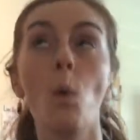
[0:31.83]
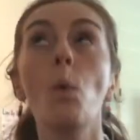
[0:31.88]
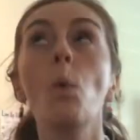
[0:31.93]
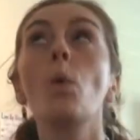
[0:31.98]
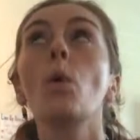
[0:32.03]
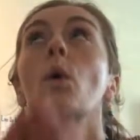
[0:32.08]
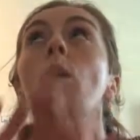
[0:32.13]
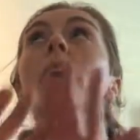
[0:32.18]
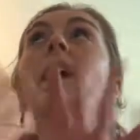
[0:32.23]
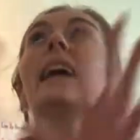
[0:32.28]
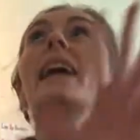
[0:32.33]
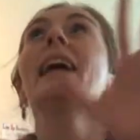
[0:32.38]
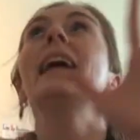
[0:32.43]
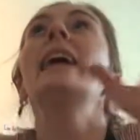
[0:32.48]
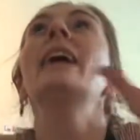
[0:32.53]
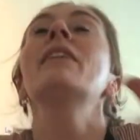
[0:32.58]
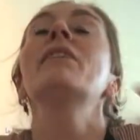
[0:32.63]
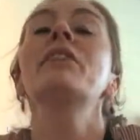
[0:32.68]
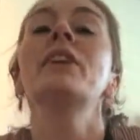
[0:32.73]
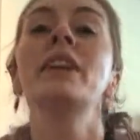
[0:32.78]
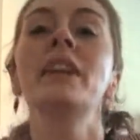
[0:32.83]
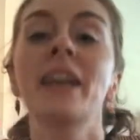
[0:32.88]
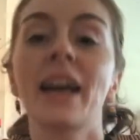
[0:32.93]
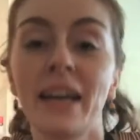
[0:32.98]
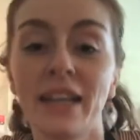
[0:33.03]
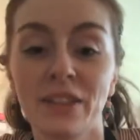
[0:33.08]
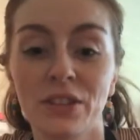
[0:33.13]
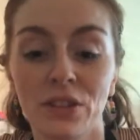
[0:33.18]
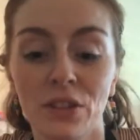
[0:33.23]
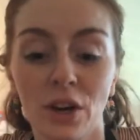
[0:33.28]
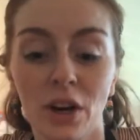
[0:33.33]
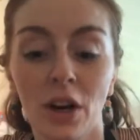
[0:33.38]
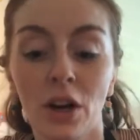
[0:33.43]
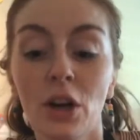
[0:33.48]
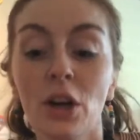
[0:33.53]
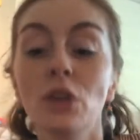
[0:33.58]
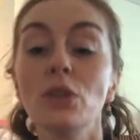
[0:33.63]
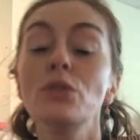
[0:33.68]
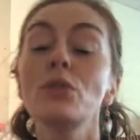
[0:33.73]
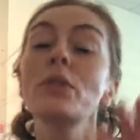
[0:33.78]
or even nicer.
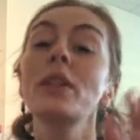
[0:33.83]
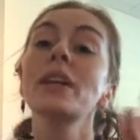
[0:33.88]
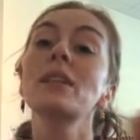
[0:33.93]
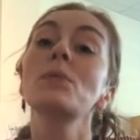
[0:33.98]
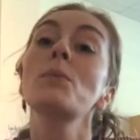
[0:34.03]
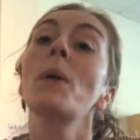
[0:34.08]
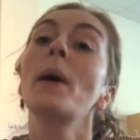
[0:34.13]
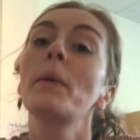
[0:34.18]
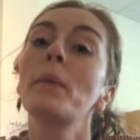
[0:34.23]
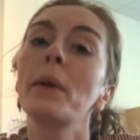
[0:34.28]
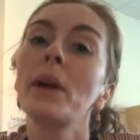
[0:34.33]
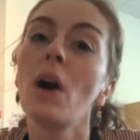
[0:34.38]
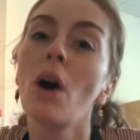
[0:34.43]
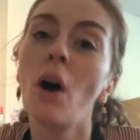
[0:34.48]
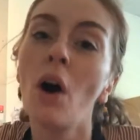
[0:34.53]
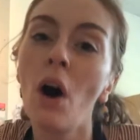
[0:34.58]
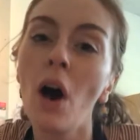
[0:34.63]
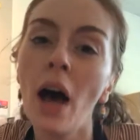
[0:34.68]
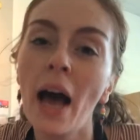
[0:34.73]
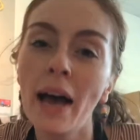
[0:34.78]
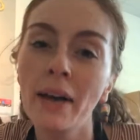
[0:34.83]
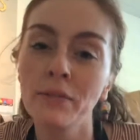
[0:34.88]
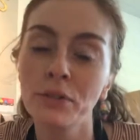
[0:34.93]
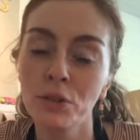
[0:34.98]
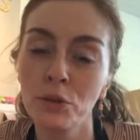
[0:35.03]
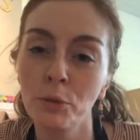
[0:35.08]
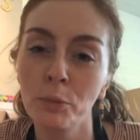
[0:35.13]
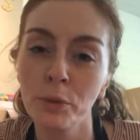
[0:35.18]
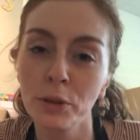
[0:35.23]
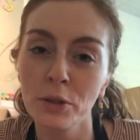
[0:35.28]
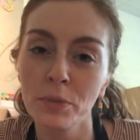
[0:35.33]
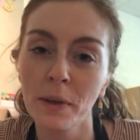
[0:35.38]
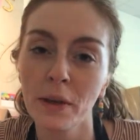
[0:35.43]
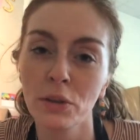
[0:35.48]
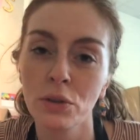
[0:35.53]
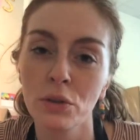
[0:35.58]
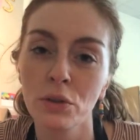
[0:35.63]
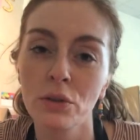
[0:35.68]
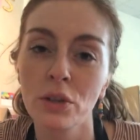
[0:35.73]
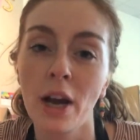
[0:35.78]
So that's why we all have super
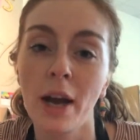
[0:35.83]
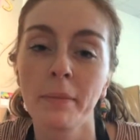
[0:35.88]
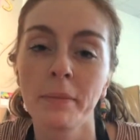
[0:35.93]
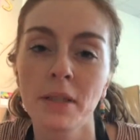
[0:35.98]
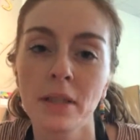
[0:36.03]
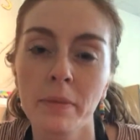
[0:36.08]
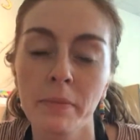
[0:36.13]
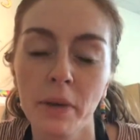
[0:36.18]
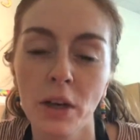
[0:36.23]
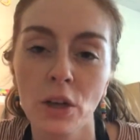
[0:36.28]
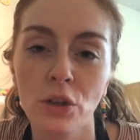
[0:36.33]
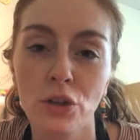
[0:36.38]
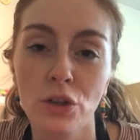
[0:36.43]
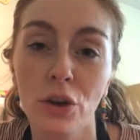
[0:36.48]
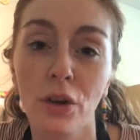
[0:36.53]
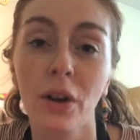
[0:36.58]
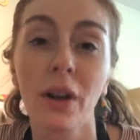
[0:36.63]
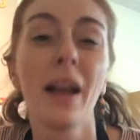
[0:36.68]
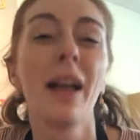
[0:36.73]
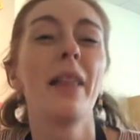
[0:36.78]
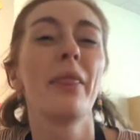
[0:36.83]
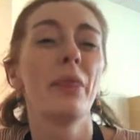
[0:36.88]
special jobs to make sure